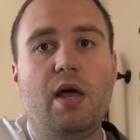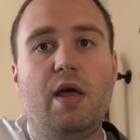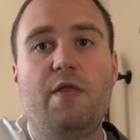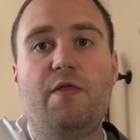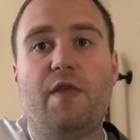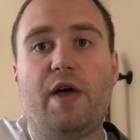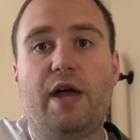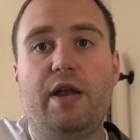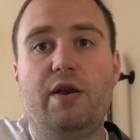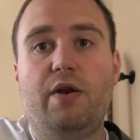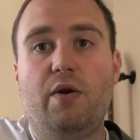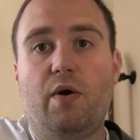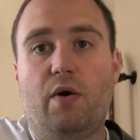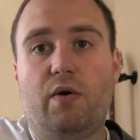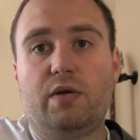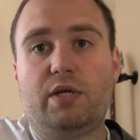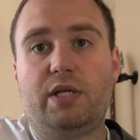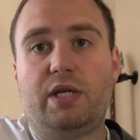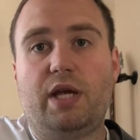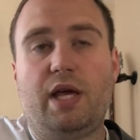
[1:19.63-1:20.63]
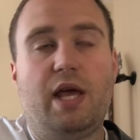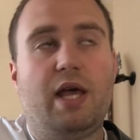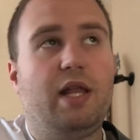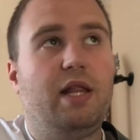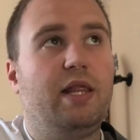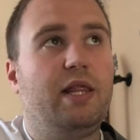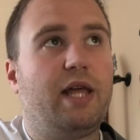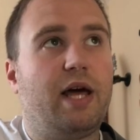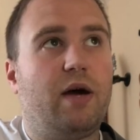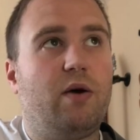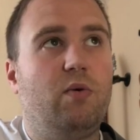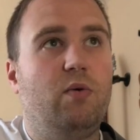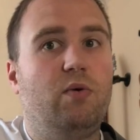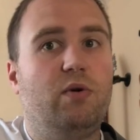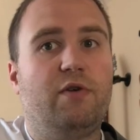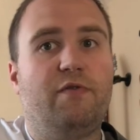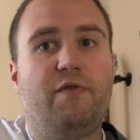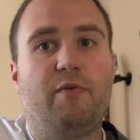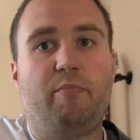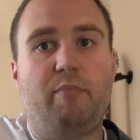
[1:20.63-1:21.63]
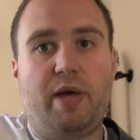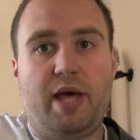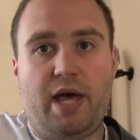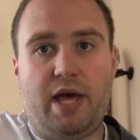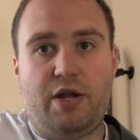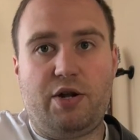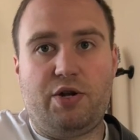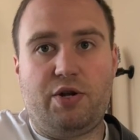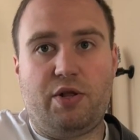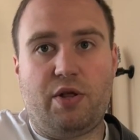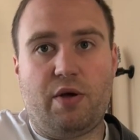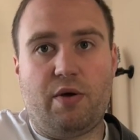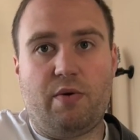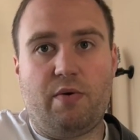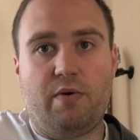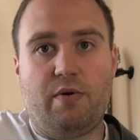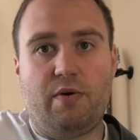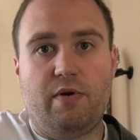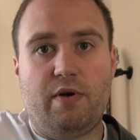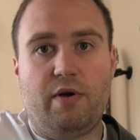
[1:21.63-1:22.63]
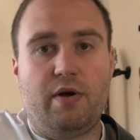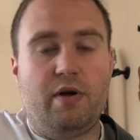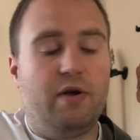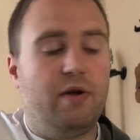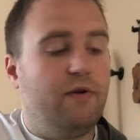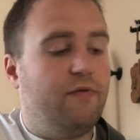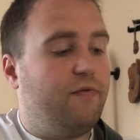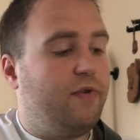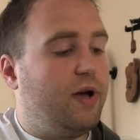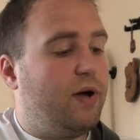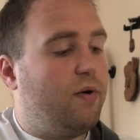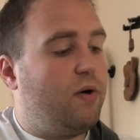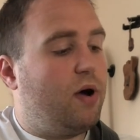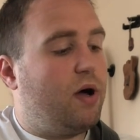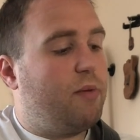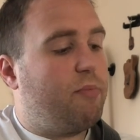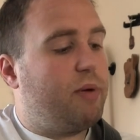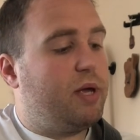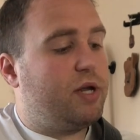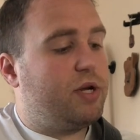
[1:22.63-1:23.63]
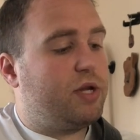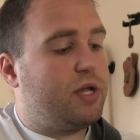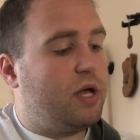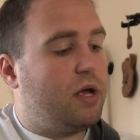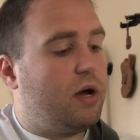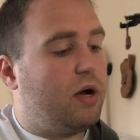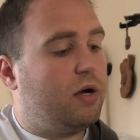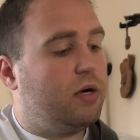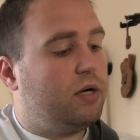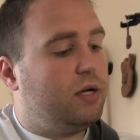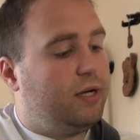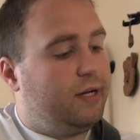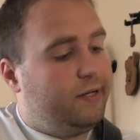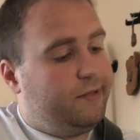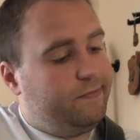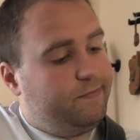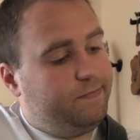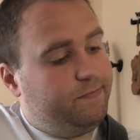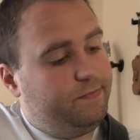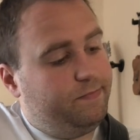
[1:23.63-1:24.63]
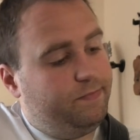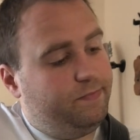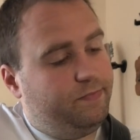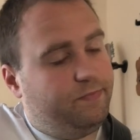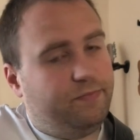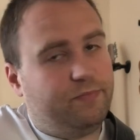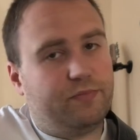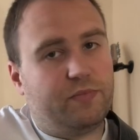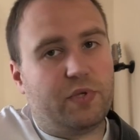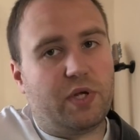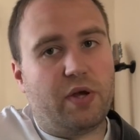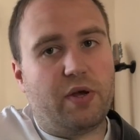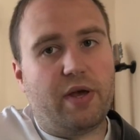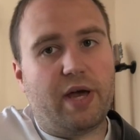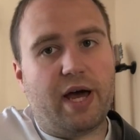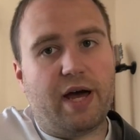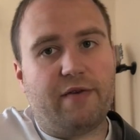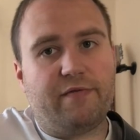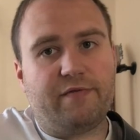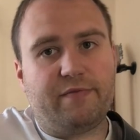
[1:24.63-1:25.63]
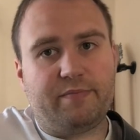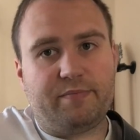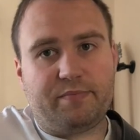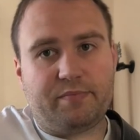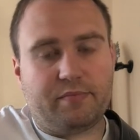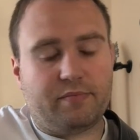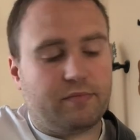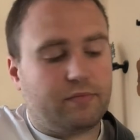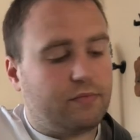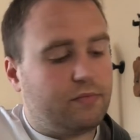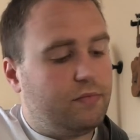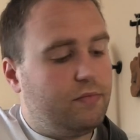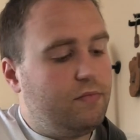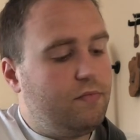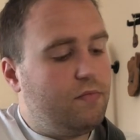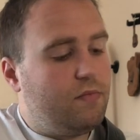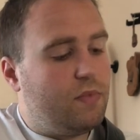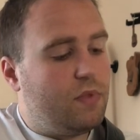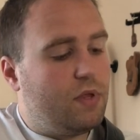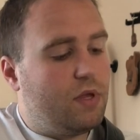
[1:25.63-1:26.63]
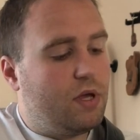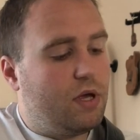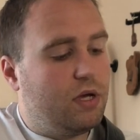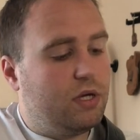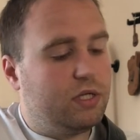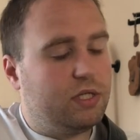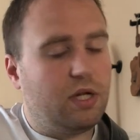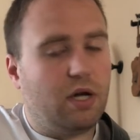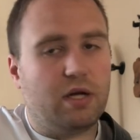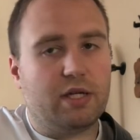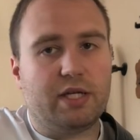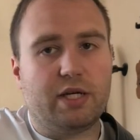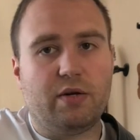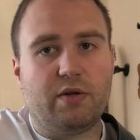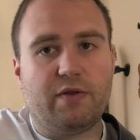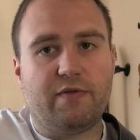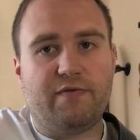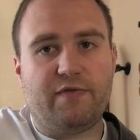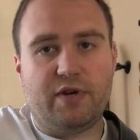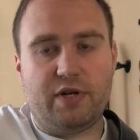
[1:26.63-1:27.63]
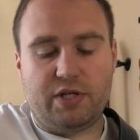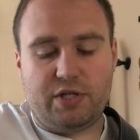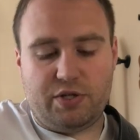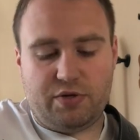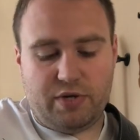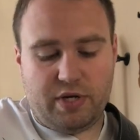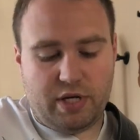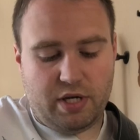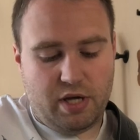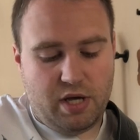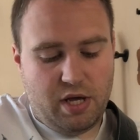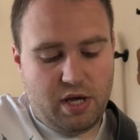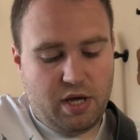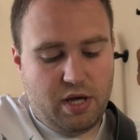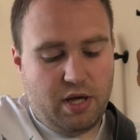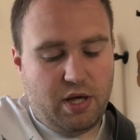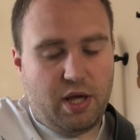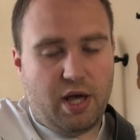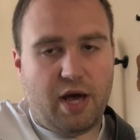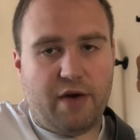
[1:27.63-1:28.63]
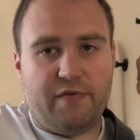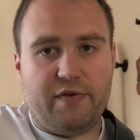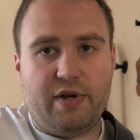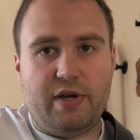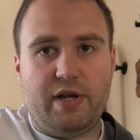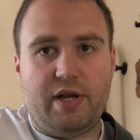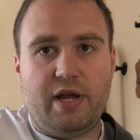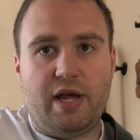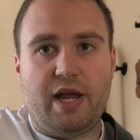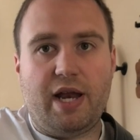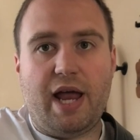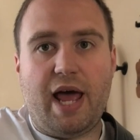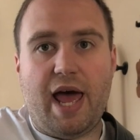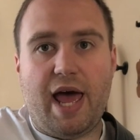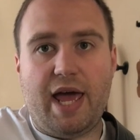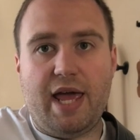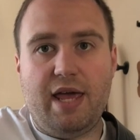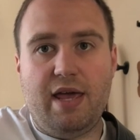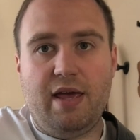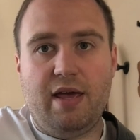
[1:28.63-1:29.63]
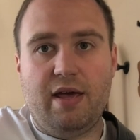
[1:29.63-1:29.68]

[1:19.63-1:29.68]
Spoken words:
They're not in that order for pitch though, for how high pitched they are. So you have, starting on the first string, you have an A,